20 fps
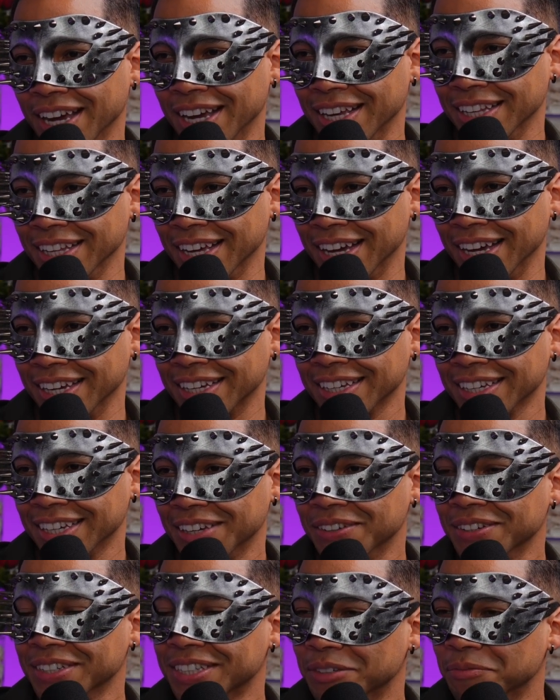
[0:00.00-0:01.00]
and like it
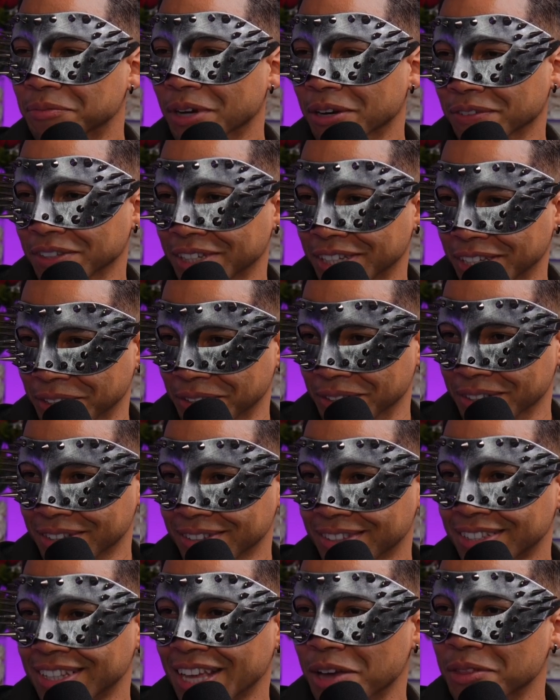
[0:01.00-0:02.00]
was in Beverly Hills.
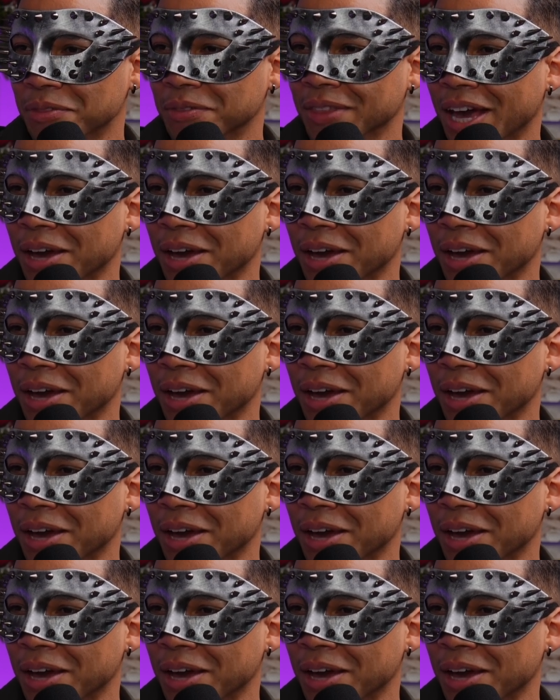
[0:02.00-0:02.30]
It's that